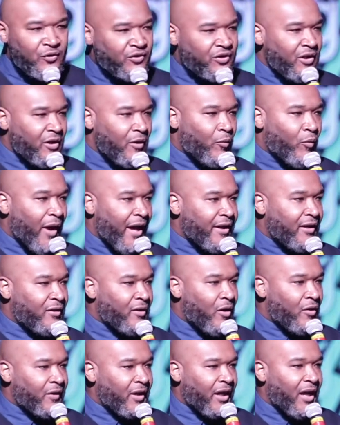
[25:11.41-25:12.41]
still waiting
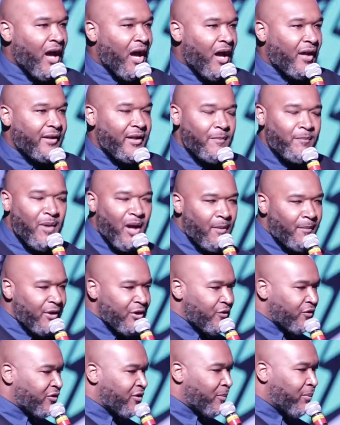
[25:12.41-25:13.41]
on the God that mama
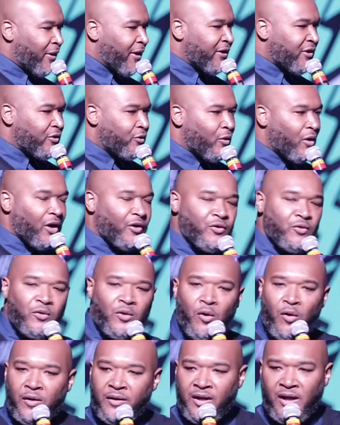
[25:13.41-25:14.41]
used to pray to or are you
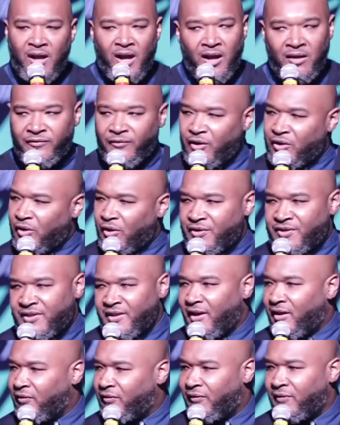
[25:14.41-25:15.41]
going to God for
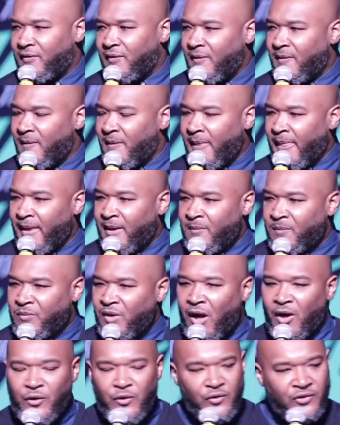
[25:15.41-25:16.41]
yourself?
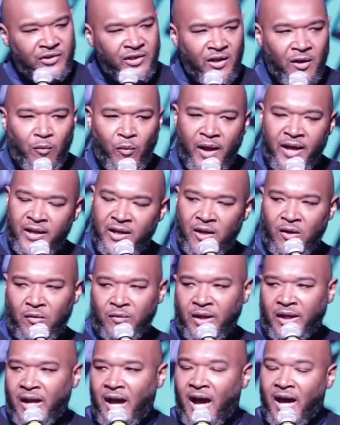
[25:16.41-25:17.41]
Are you still waiting on
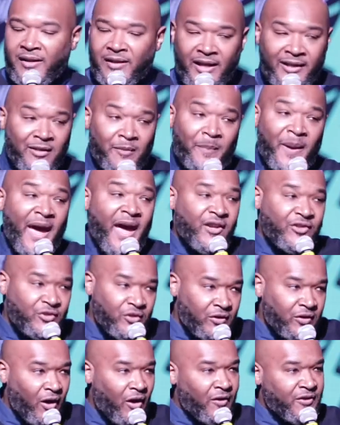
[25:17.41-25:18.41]
the God that the
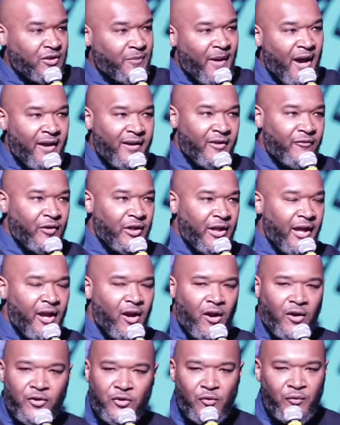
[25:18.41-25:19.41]
pastor talks about every day
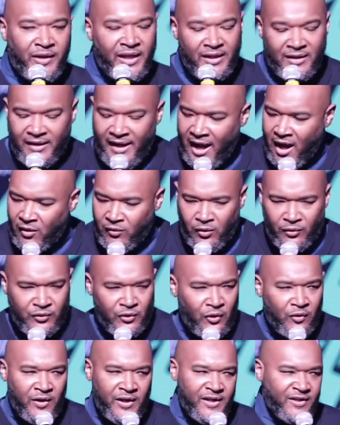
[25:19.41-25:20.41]
or are you getting down on
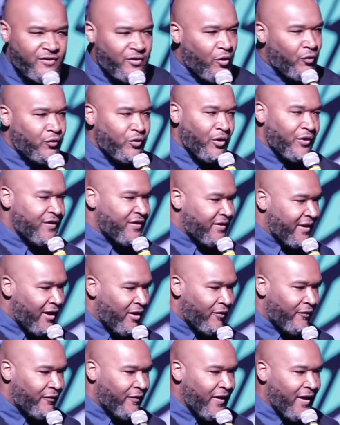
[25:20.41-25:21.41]
your knees on
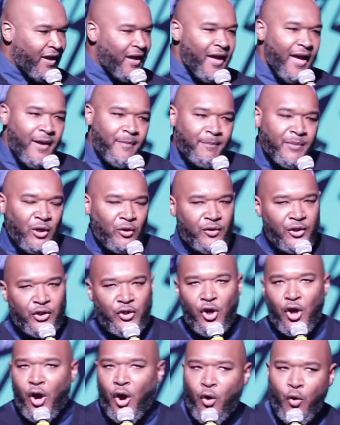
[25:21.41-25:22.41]
yourself and building
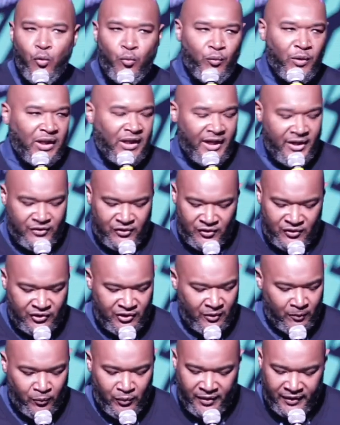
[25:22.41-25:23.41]
your own
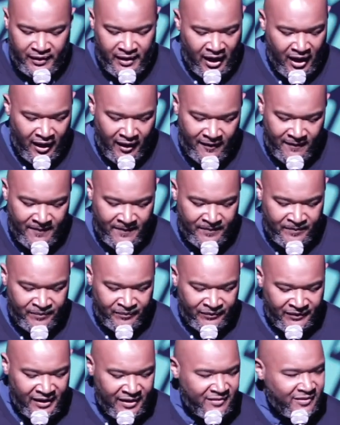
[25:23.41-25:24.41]
relationship with God?
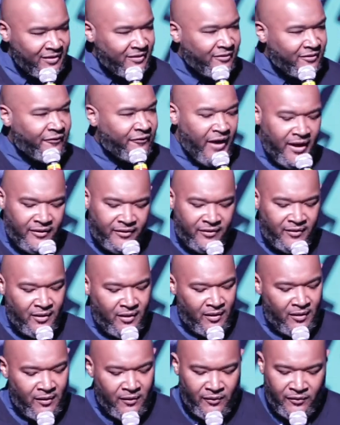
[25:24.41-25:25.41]
This is faith
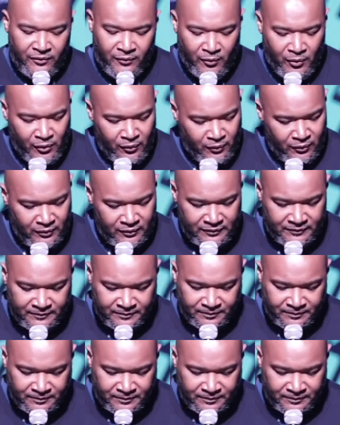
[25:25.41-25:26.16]
through